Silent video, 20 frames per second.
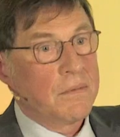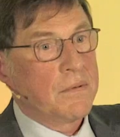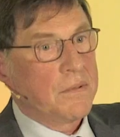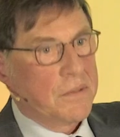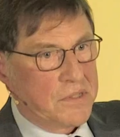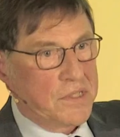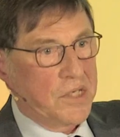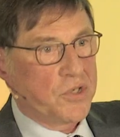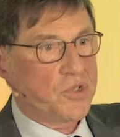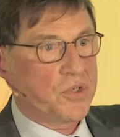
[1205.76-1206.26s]

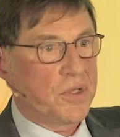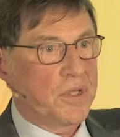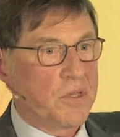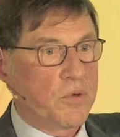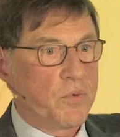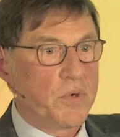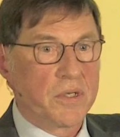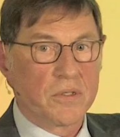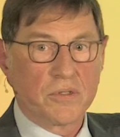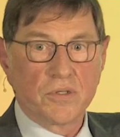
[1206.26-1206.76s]
Essentially, the
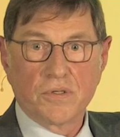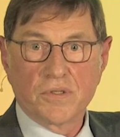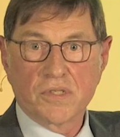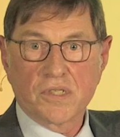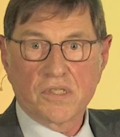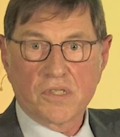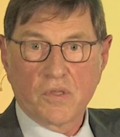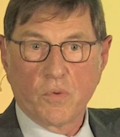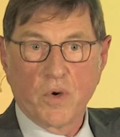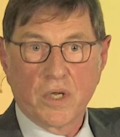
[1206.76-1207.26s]
real news
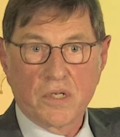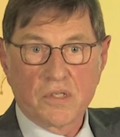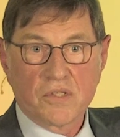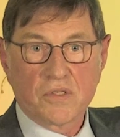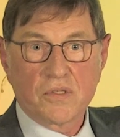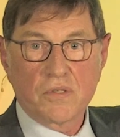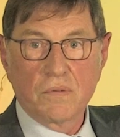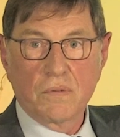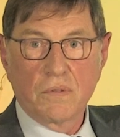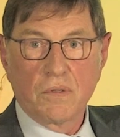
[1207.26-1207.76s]
is the
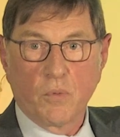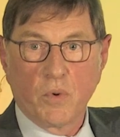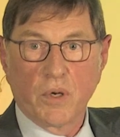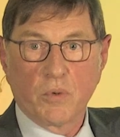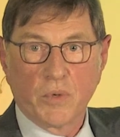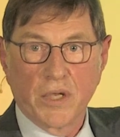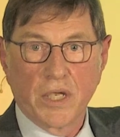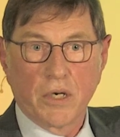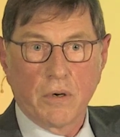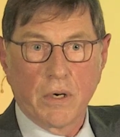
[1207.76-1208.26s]
one
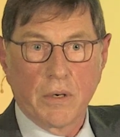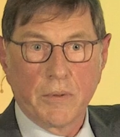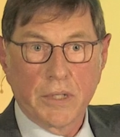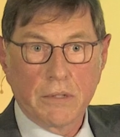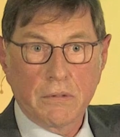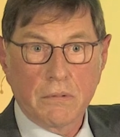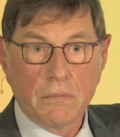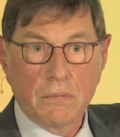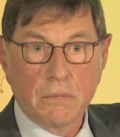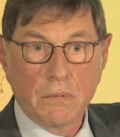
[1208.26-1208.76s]
we agree
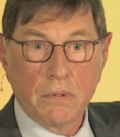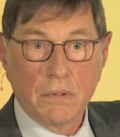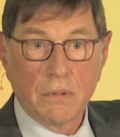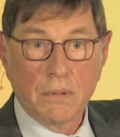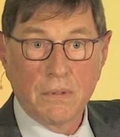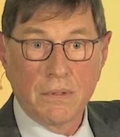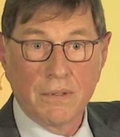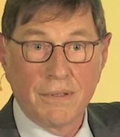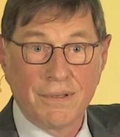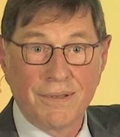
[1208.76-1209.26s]
with,
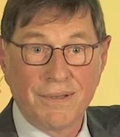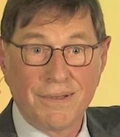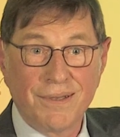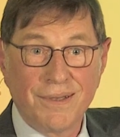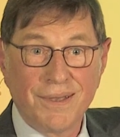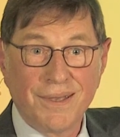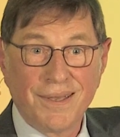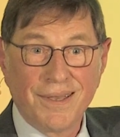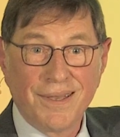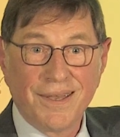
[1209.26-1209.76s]

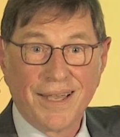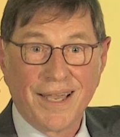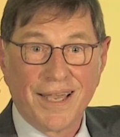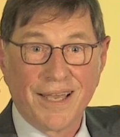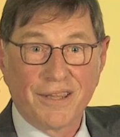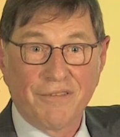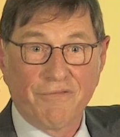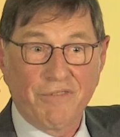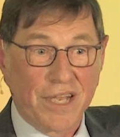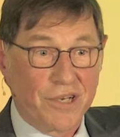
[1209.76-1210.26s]

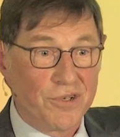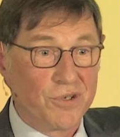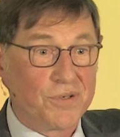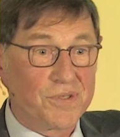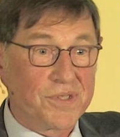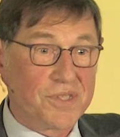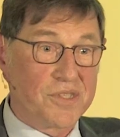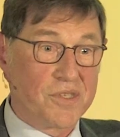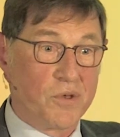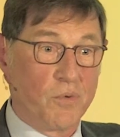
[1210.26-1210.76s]
and the fake
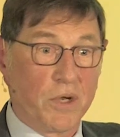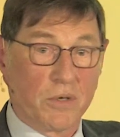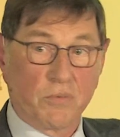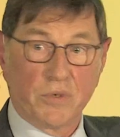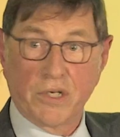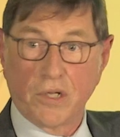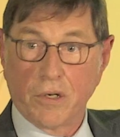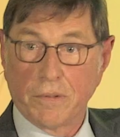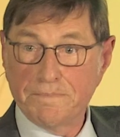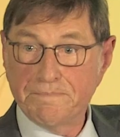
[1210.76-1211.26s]
news is the one we
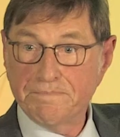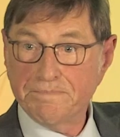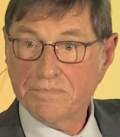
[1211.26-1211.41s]
don't.